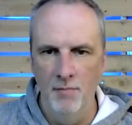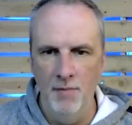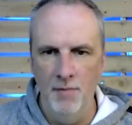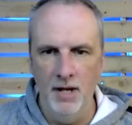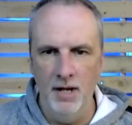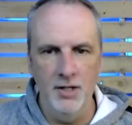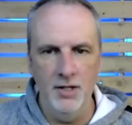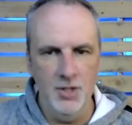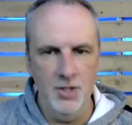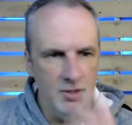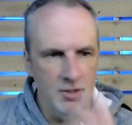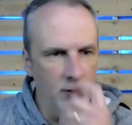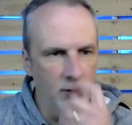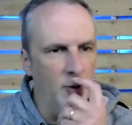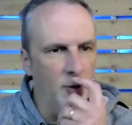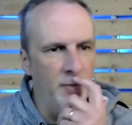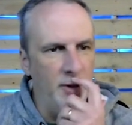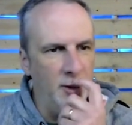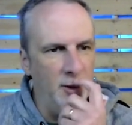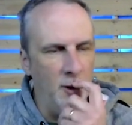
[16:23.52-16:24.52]
make it just a
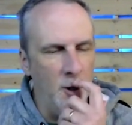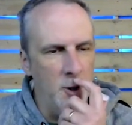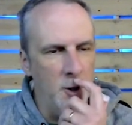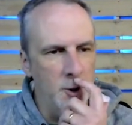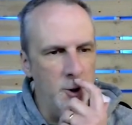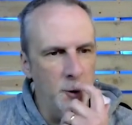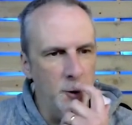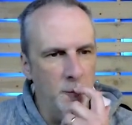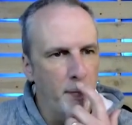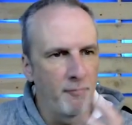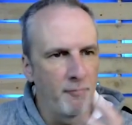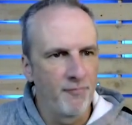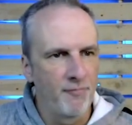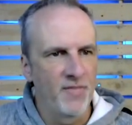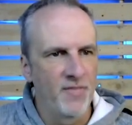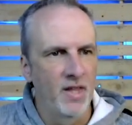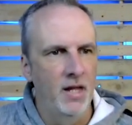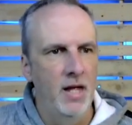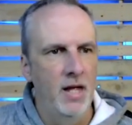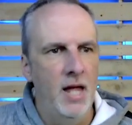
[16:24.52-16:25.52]
little bit larger.
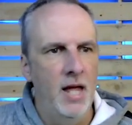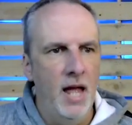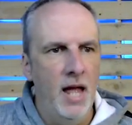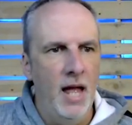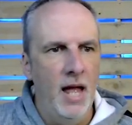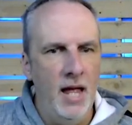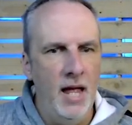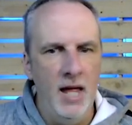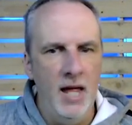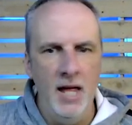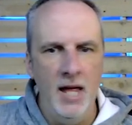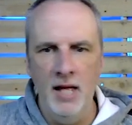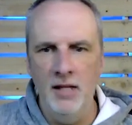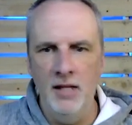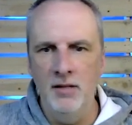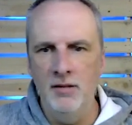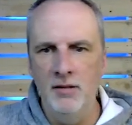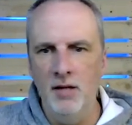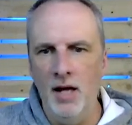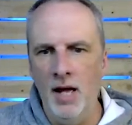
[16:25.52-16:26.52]

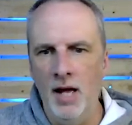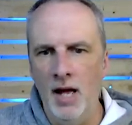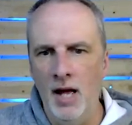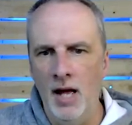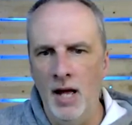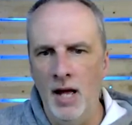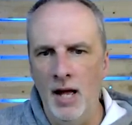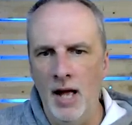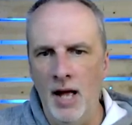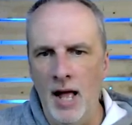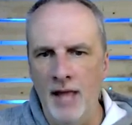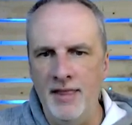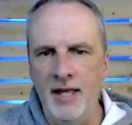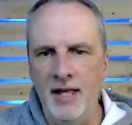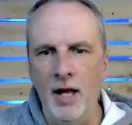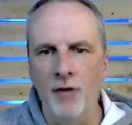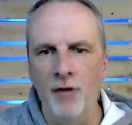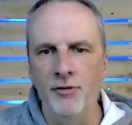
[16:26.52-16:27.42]
And I think I'll